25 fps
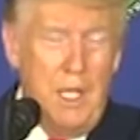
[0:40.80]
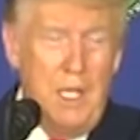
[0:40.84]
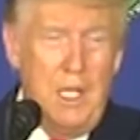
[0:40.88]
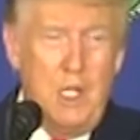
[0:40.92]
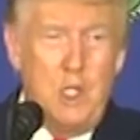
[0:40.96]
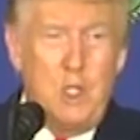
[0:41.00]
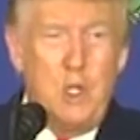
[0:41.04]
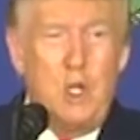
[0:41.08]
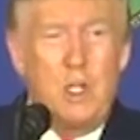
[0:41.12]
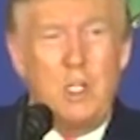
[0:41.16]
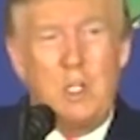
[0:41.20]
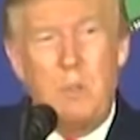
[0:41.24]

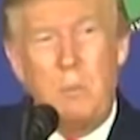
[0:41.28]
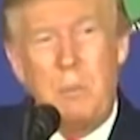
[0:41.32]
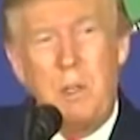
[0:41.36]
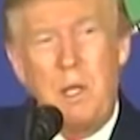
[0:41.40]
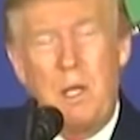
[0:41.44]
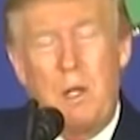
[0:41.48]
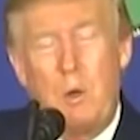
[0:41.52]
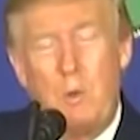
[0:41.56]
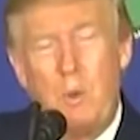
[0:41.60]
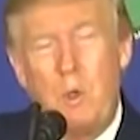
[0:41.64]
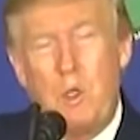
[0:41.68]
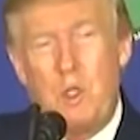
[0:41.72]
and he talked
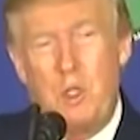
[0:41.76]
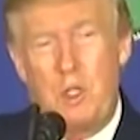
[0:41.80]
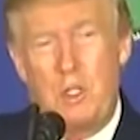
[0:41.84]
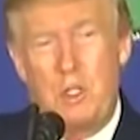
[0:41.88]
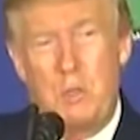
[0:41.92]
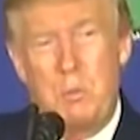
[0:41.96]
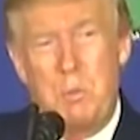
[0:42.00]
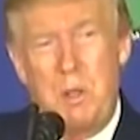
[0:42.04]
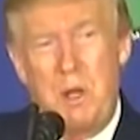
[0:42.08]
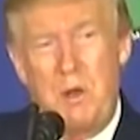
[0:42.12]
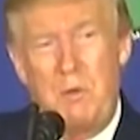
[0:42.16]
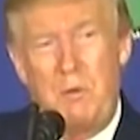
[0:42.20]
about it. We
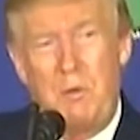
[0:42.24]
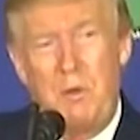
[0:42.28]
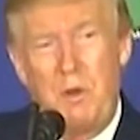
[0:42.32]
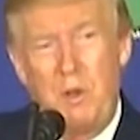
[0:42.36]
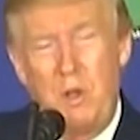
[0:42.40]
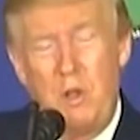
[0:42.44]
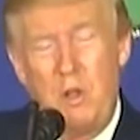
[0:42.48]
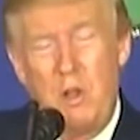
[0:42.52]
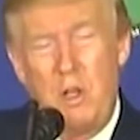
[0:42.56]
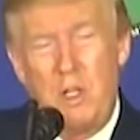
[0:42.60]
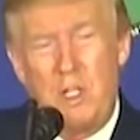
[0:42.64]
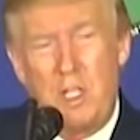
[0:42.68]
talked about it
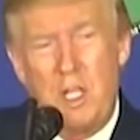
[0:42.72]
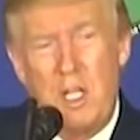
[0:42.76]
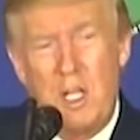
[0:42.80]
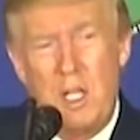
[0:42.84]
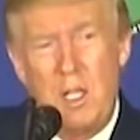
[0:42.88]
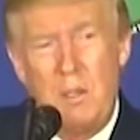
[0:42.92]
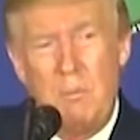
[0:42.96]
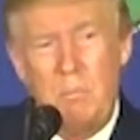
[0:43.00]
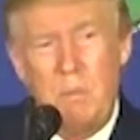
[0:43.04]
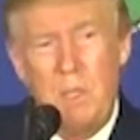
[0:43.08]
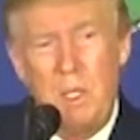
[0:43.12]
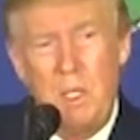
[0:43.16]
for a long
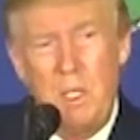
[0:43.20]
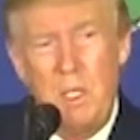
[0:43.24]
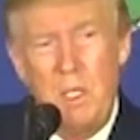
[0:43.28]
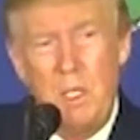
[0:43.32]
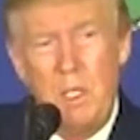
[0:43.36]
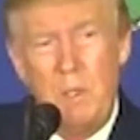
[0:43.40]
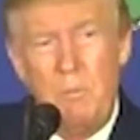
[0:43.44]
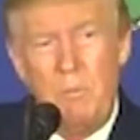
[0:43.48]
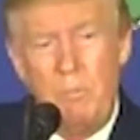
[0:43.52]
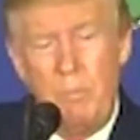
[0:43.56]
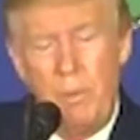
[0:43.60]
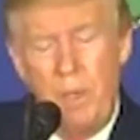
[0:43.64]
time.
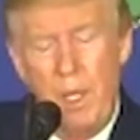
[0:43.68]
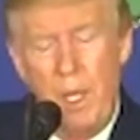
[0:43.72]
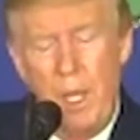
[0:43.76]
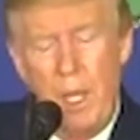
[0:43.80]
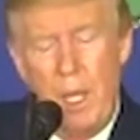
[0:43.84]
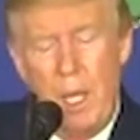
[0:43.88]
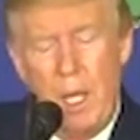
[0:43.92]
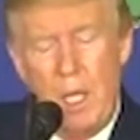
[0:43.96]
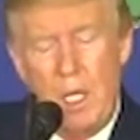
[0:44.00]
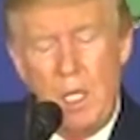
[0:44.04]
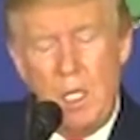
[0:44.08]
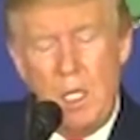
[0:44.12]

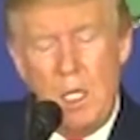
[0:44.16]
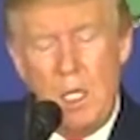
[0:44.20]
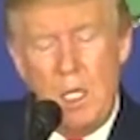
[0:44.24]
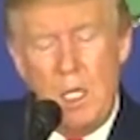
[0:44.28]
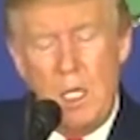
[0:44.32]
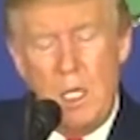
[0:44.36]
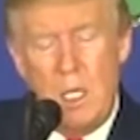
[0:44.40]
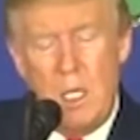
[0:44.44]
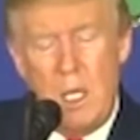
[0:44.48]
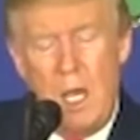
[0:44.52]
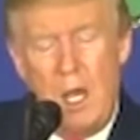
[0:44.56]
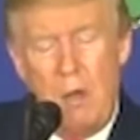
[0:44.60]
And
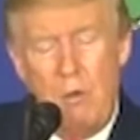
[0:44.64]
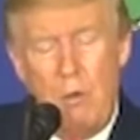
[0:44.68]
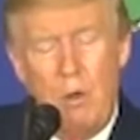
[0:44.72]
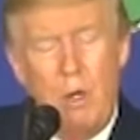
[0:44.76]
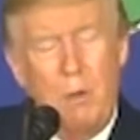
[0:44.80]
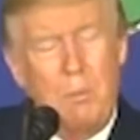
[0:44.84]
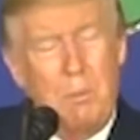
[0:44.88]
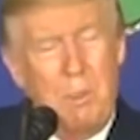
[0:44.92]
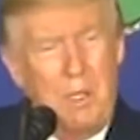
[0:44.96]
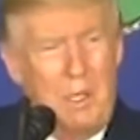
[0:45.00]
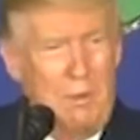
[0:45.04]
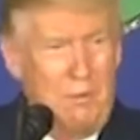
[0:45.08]
uh, I
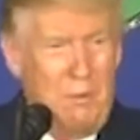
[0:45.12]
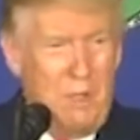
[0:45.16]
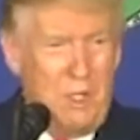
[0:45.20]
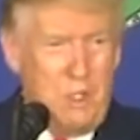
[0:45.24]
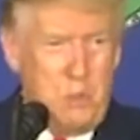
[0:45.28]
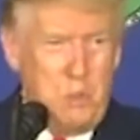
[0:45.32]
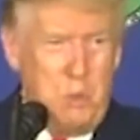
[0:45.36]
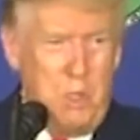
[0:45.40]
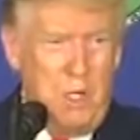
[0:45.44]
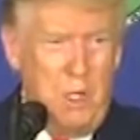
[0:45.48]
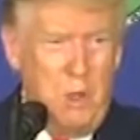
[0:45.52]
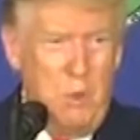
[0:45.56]
really believe
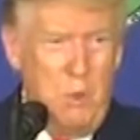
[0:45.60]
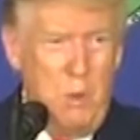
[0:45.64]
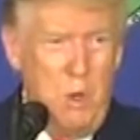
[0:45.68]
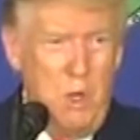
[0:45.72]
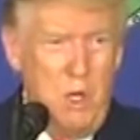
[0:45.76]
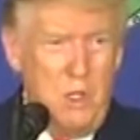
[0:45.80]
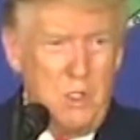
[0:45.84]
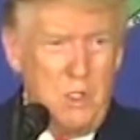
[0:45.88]
that's what he